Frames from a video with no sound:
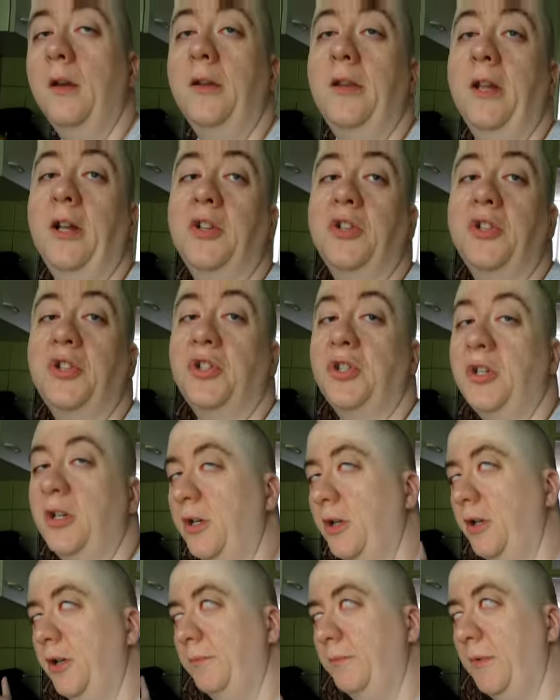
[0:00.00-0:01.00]
that's
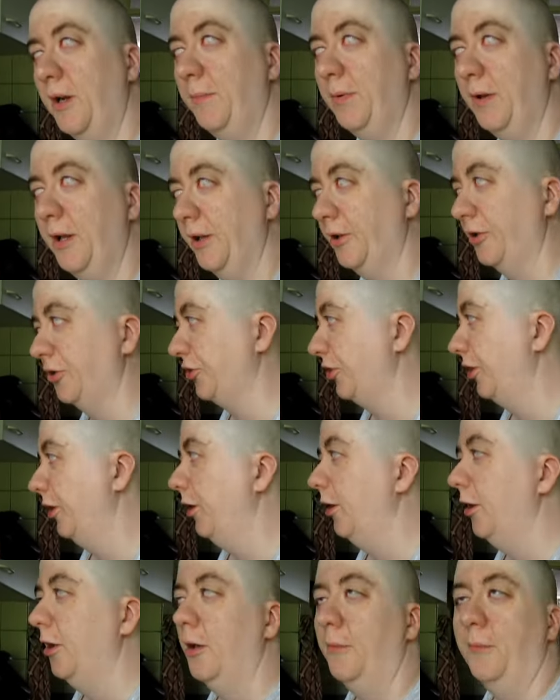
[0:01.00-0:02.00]
uh, my plans.
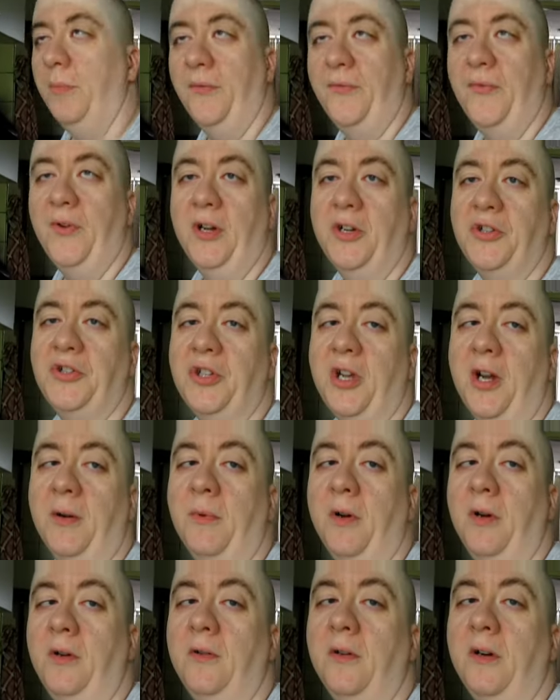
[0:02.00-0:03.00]
But first,
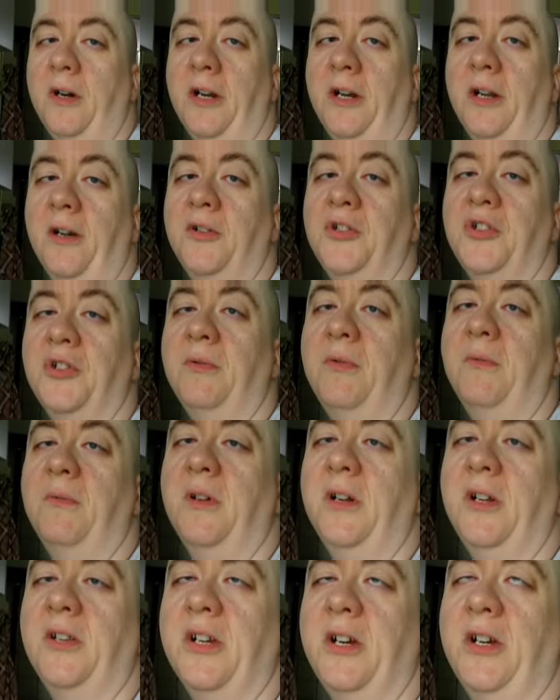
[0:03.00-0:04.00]
I'm hungry, so I'm
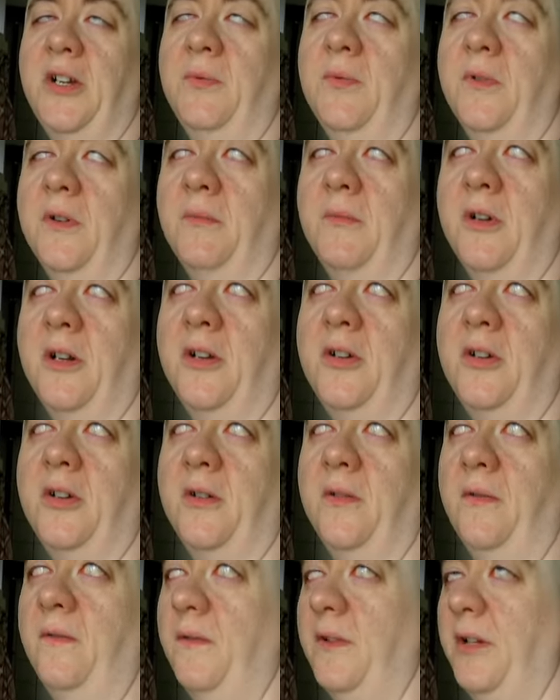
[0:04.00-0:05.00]
going to tell you what I'm going to
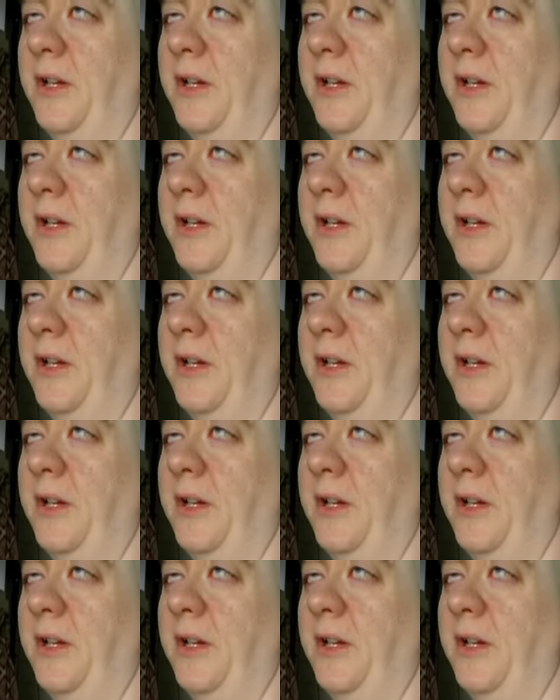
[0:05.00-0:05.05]
do.